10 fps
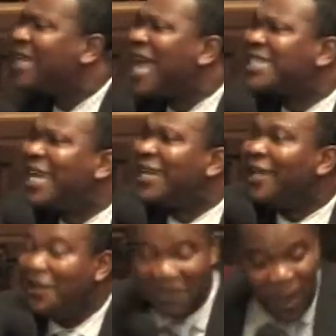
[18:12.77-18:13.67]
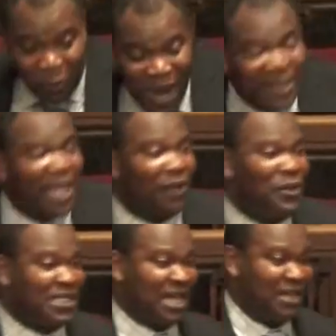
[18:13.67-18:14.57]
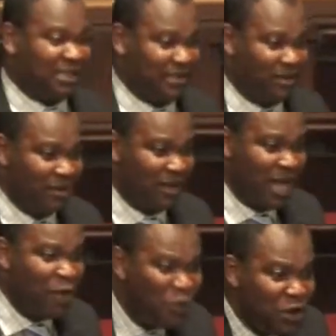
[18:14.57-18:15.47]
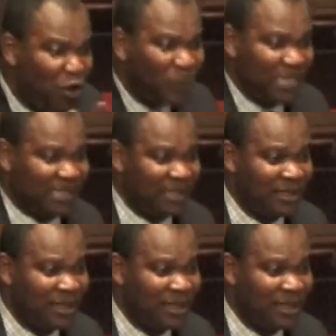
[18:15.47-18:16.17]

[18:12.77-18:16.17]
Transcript: doesn't, you know, one thing, we said it and we know this.